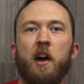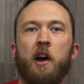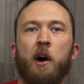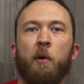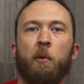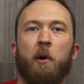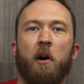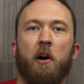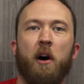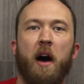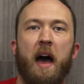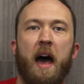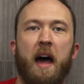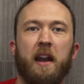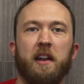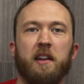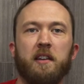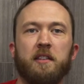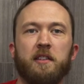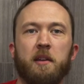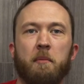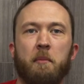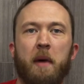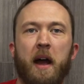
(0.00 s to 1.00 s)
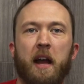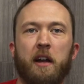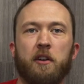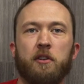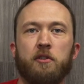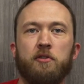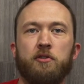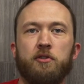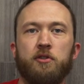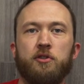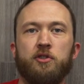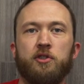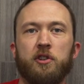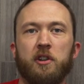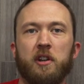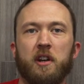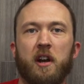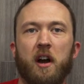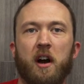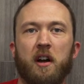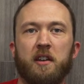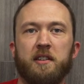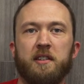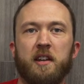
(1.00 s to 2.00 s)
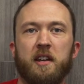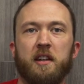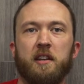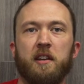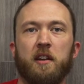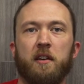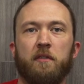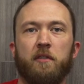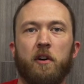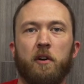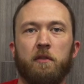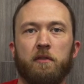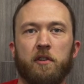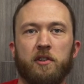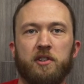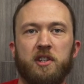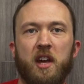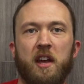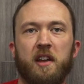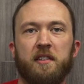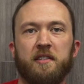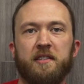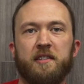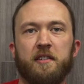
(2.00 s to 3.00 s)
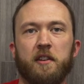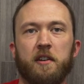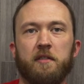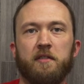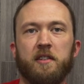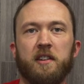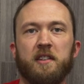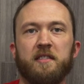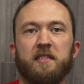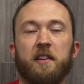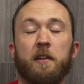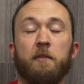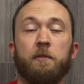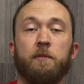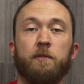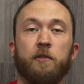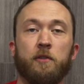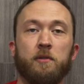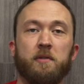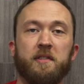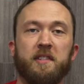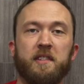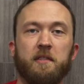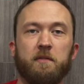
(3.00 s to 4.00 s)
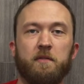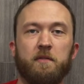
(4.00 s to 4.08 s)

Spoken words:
while adding the micronutrient content of over 10 servings of fruits and